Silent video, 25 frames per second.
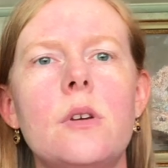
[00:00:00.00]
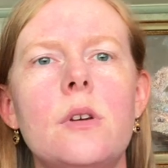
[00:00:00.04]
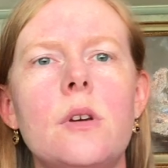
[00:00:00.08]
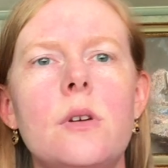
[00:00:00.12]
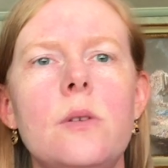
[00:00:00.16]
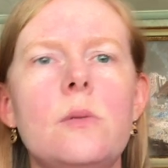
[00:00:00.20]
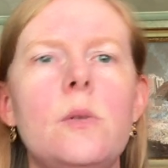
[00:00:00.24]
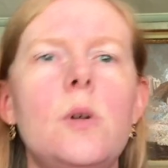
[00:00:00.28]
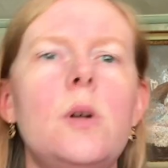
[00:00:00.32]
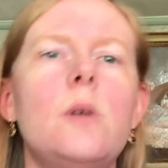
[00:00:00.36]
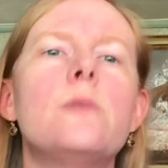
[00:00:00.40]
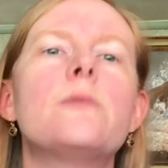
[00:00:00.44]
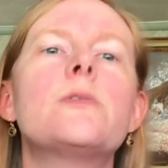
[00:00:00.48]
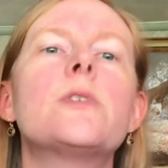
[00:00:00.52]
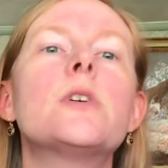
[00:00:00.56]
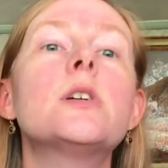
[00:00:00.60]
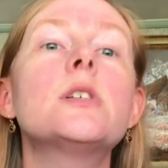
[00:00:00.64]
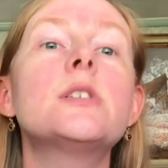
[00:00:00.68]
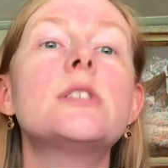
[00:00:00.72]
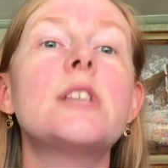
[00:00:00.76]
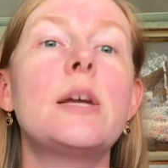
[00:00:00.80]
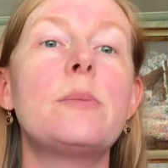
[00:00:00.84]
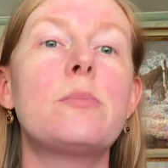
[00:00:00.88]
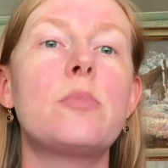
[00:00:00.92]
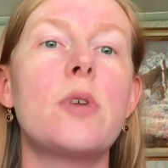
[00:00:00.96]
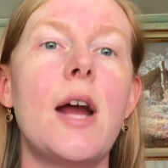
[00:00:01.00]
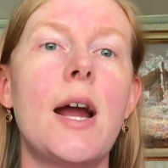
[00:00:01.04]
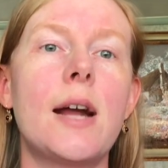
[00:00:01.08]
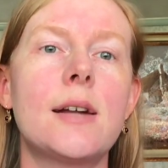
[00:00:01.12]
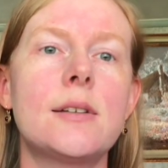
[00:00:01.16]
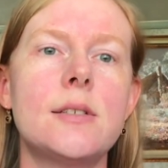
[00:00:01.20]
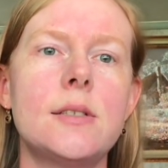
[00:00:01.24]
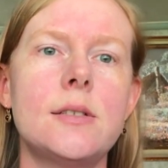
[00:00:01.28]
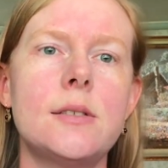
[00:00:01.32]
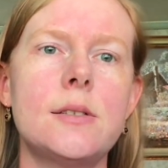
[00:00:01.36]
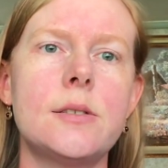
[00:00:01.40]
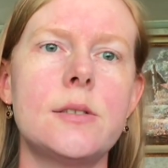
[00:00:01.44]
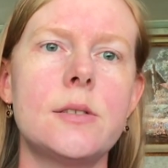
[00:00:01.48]
well, first I
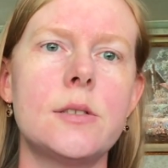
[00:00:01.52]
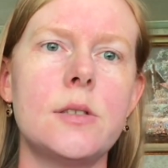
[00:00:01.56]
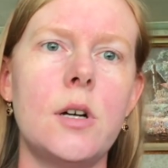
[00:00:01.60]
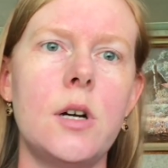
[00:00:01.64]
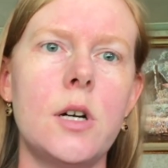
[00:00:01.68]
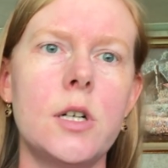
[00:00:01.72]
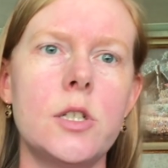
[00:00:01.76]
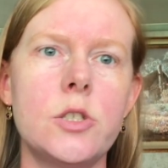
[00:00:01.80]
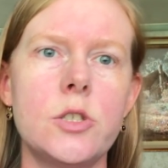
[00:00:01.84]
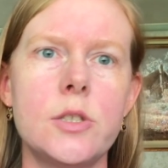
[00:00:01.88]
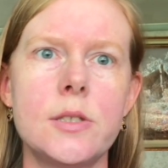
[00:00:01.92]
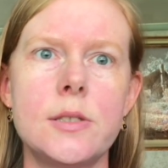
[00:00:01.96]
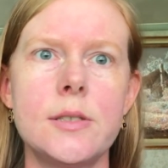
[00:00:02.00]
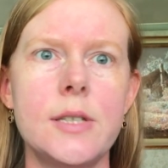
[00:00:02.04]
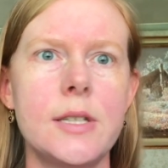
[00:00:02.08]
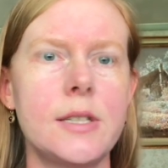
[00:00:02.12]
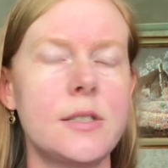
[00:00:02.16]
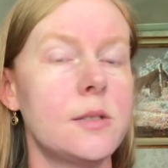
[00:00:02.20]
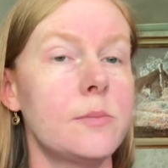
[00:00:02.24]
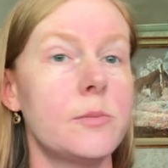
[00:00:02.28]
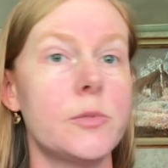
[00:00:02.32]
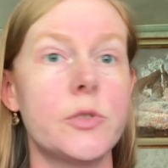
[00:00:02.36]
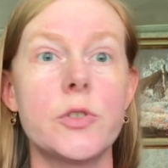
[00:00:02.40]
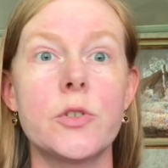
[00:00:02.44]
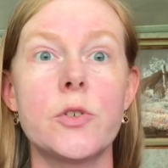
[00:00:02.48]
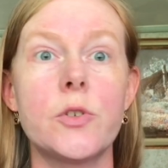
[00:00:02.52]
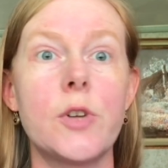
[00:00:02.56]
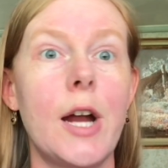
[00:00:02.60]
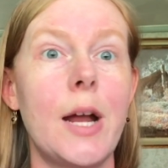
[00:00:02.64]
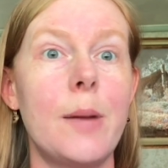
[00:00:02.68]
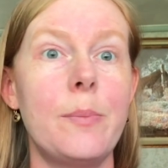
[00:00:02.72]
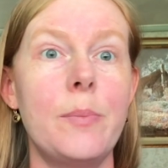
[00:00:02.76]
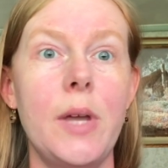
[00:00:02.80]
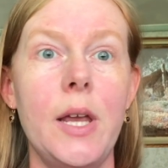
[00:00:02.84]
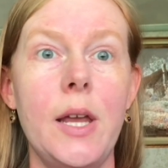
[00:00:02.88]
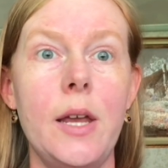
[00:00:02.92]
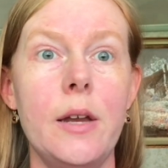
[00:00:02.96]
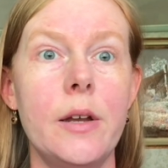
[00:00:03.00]
practiced on just like some
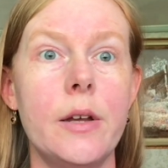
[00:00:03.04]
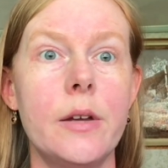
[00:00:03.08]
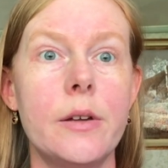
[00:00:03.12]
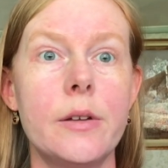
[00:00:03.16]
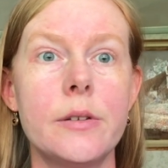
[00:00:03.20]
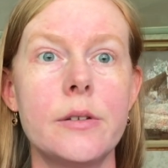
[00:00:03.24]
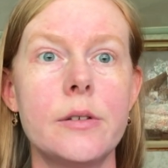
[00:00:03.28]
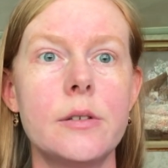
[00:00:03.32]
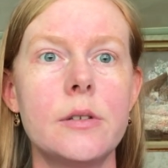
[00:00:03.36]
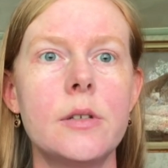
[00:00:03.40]
scrap Aida.